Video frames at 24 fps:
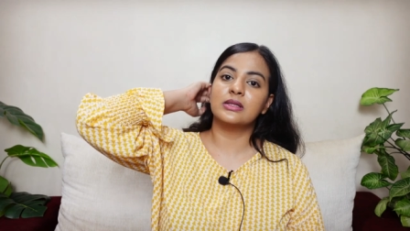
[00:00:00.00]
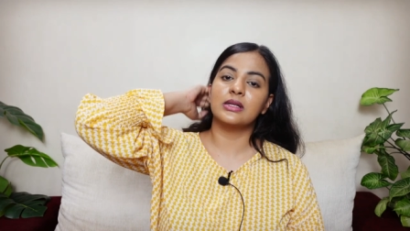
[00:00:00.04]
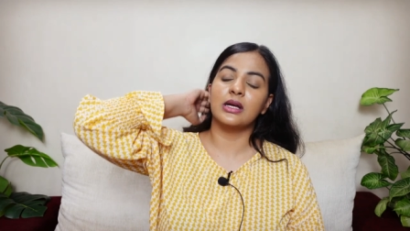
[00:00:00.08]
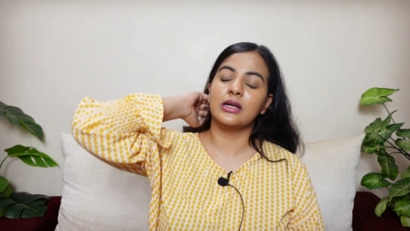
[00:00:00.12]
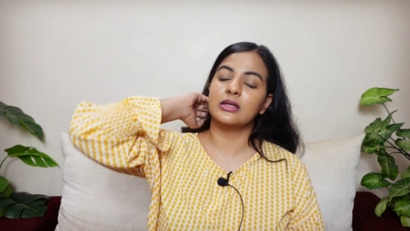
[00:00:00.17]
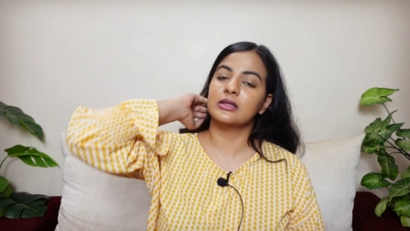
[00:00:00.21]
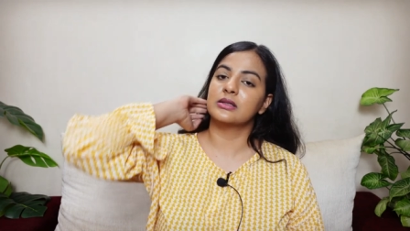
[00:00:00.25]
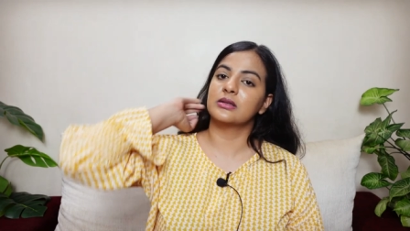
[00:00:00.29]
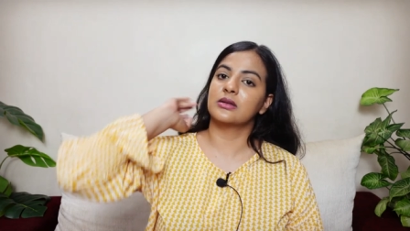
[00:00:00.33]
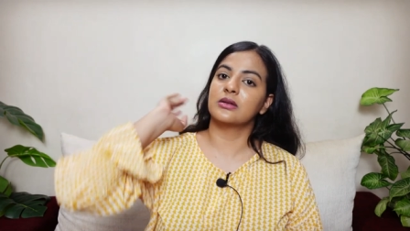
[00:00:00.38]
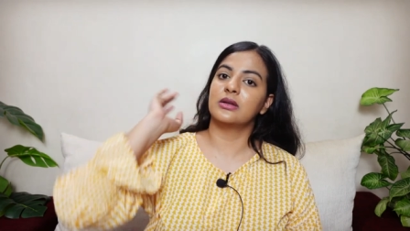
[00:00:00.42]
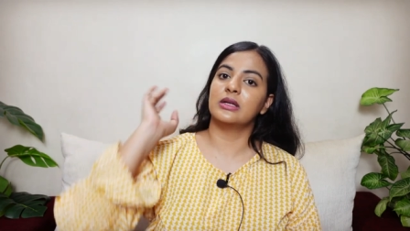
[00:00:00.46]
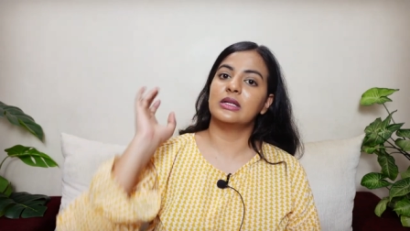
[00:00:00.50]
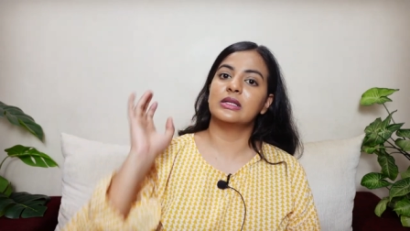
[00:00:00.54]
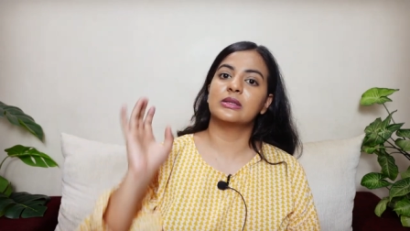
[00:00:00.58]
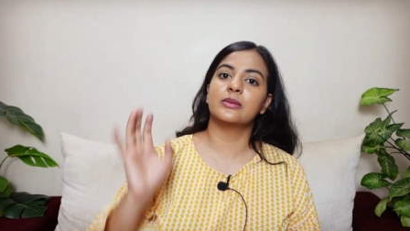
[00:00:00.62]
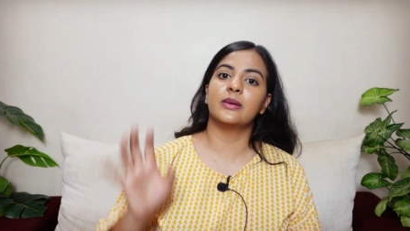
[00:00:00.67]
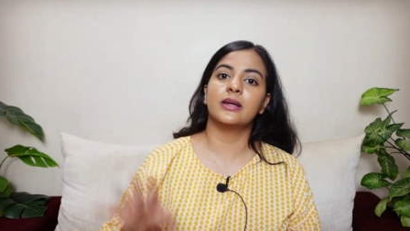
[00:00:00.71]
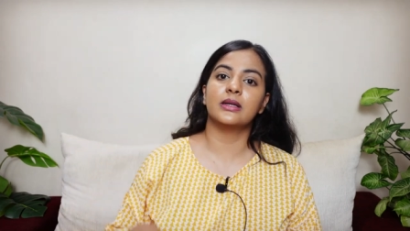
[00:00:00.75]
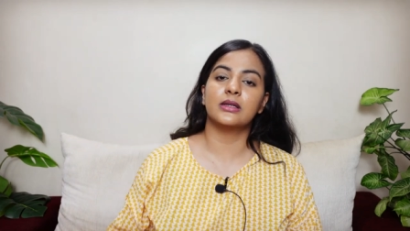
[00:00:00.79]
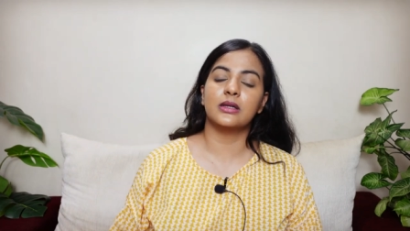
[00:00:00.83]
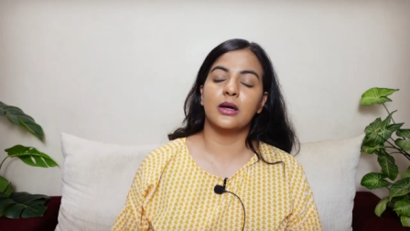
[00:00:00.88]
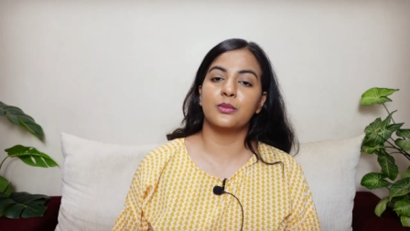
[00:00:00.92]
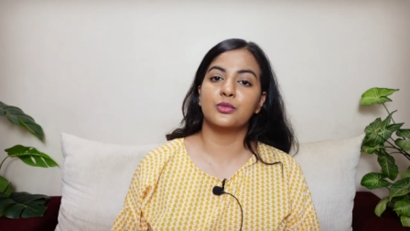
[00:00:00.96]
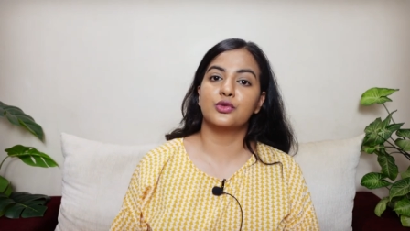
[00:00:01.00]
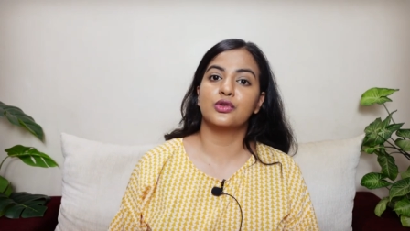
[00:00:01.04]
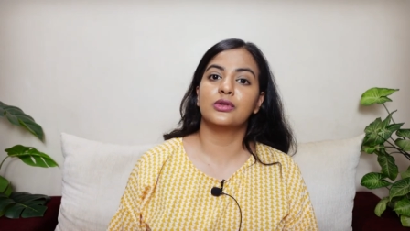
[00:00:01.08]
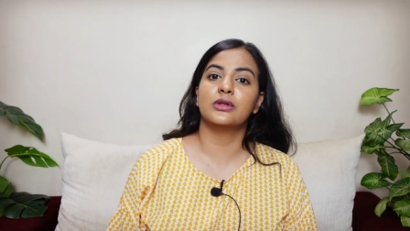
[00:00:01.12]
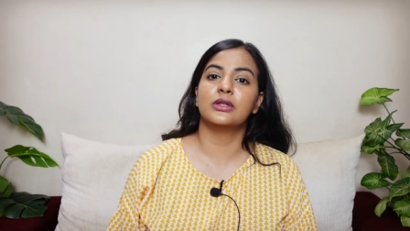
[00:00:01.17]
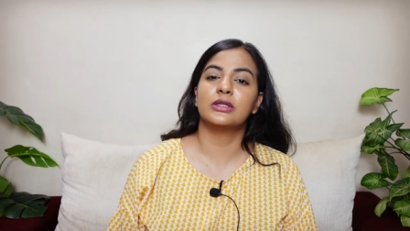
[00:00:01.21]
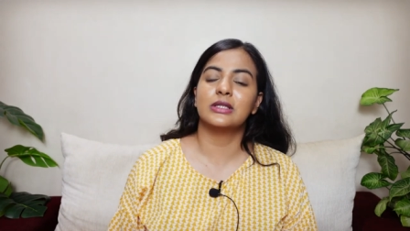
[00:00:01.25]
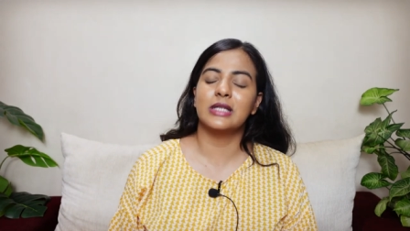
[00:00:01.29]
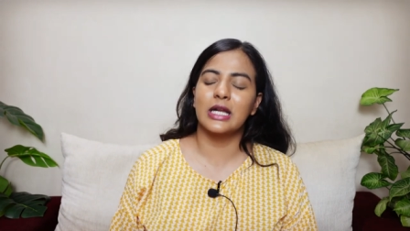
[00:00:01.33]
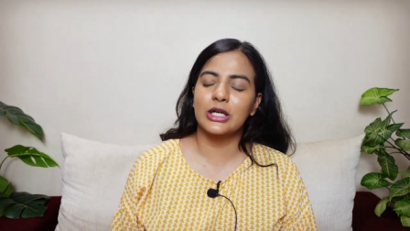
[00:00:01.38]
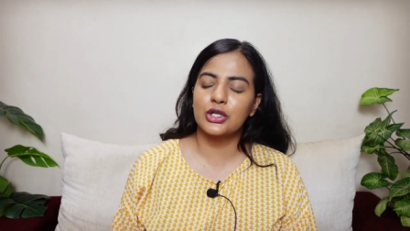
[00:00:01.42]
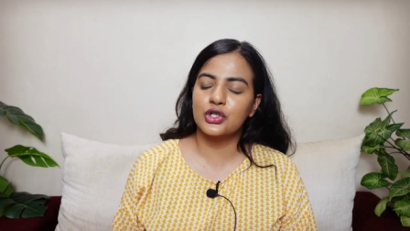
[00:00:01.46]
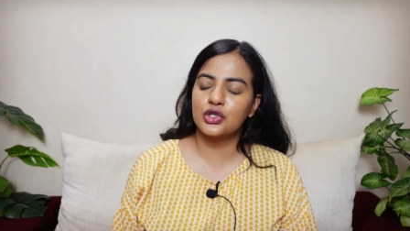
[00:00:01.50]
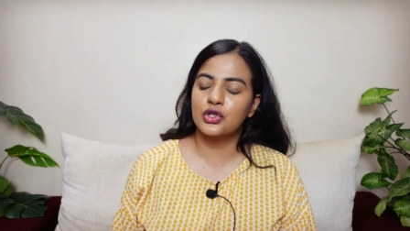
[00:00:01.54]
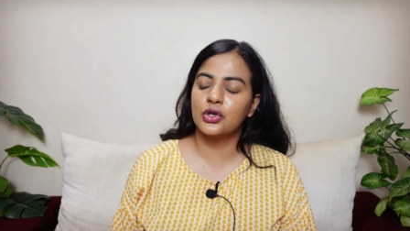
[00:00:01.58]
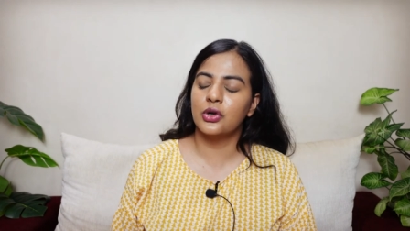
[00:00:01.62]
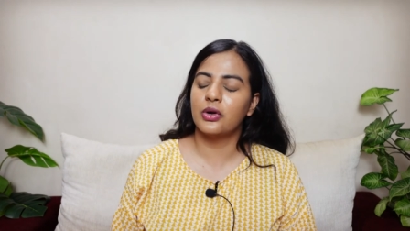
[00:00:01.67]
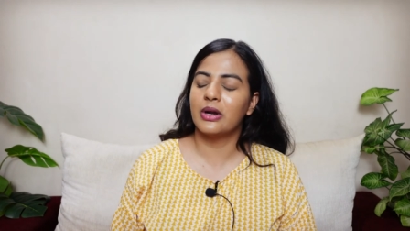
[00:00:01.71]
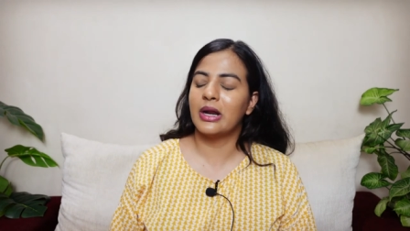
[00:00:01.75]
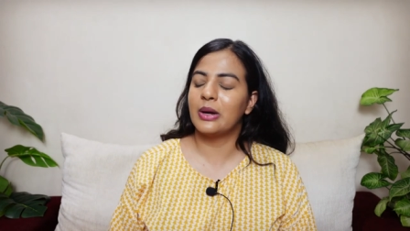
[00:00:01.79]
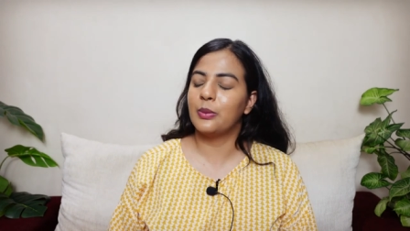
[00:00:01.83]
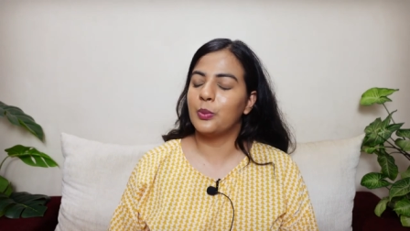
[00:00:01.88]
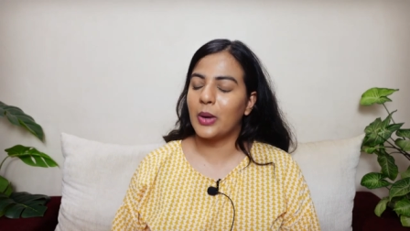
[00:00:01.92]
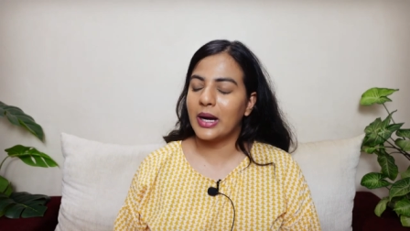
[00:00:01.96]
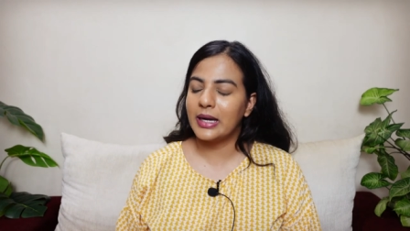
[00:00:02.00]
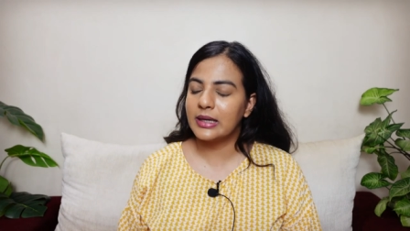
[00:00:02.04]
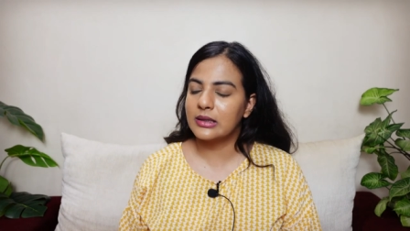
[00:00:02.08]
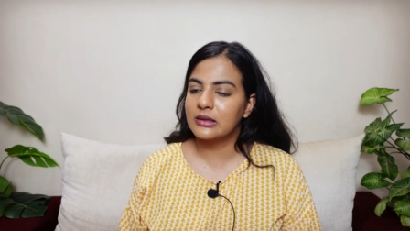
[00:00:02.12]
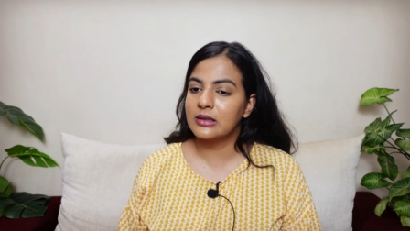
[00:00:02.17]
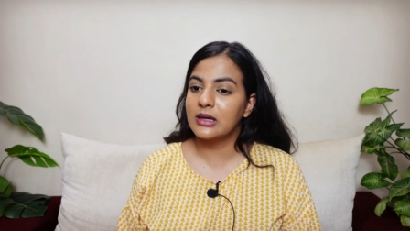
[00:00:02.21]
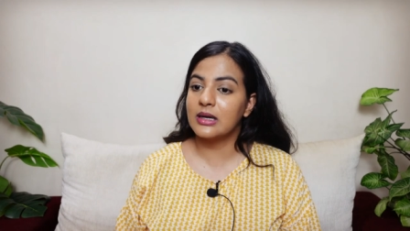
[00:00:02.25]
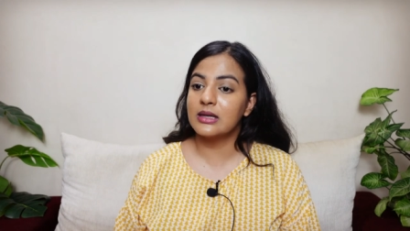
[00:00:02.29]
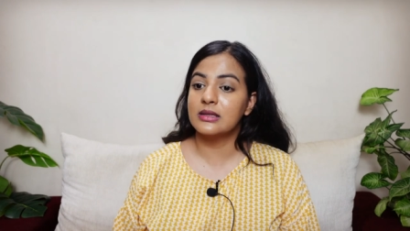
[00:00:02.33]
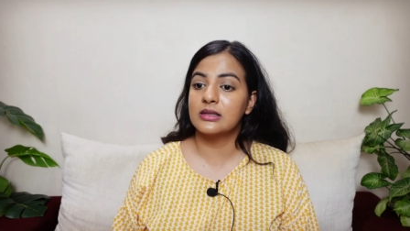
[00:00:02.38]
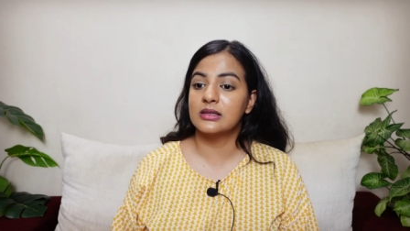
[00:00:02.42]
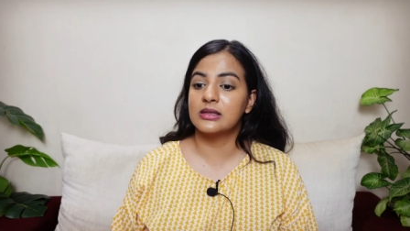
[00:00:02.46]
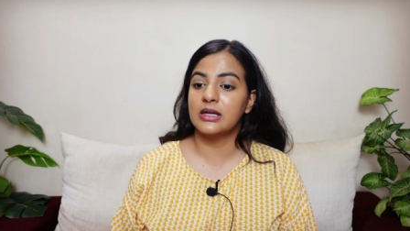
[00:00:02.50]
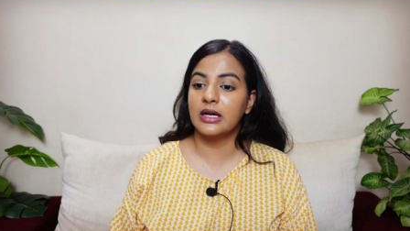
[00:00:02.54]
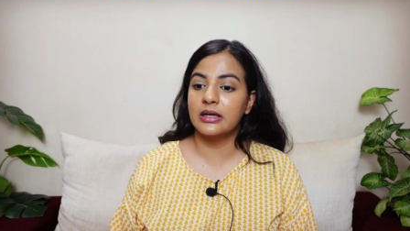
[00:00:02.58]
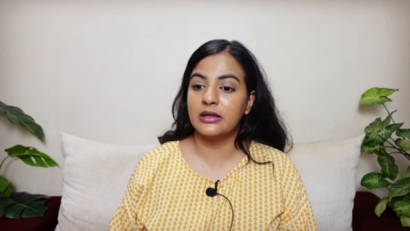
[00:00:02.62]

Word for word: sunscreens when it comes to the texture and white cast,